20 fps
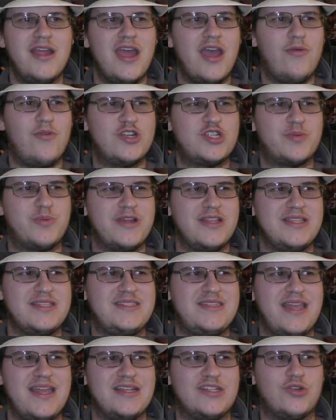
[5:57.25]
At which point the
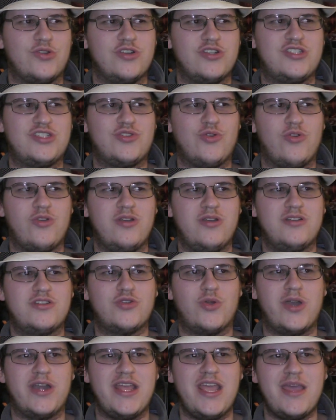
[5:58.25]
stand toward
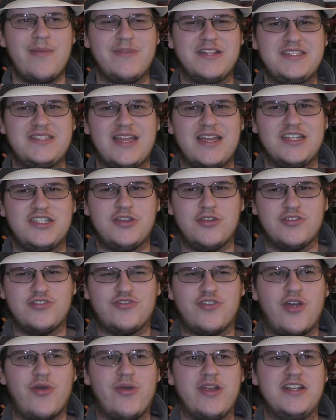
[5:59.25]
him instead of
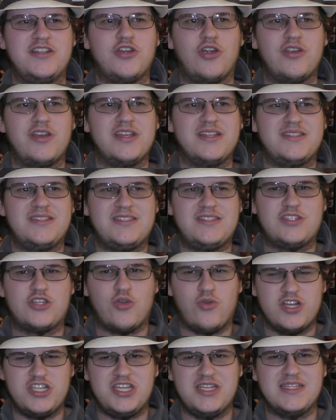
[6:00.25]
Jotaro and targets
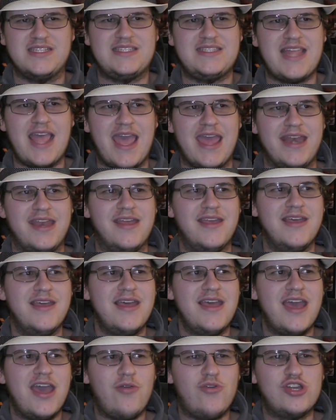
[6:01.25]
Koichi instead.
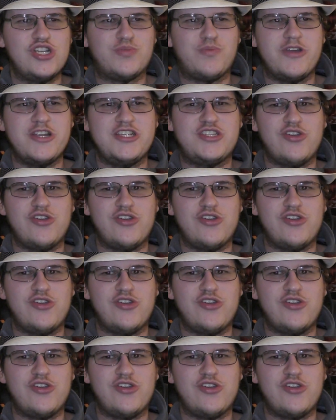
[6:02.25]
At which point